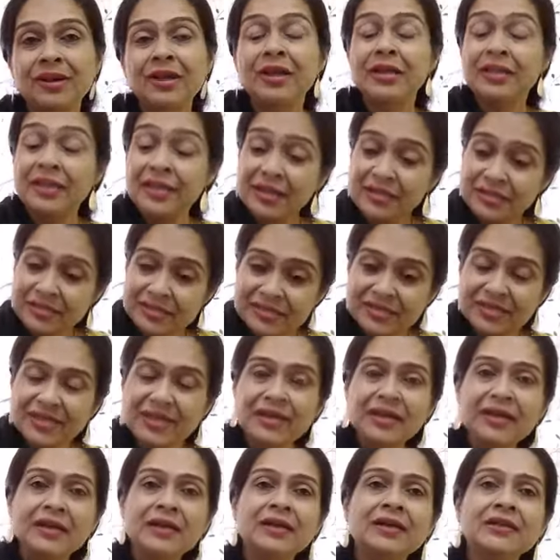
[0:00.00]
Yes,
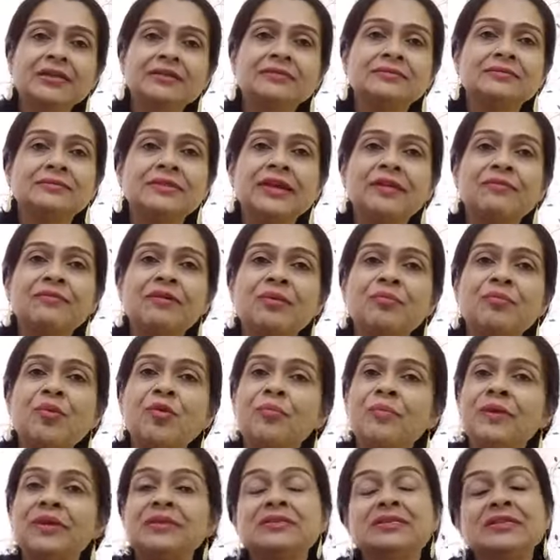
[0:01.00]
there were
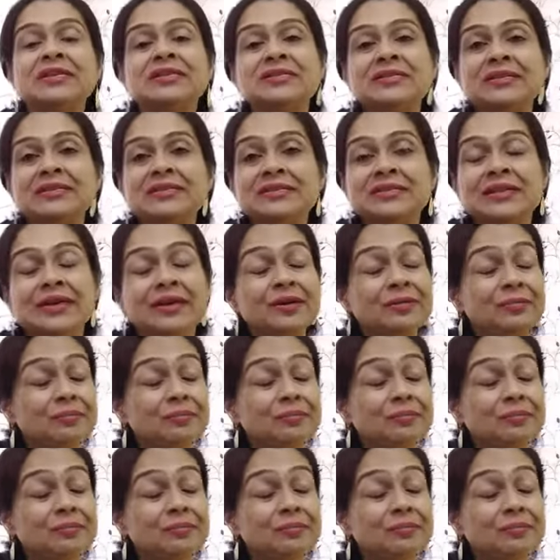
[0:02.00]
moments, as I said,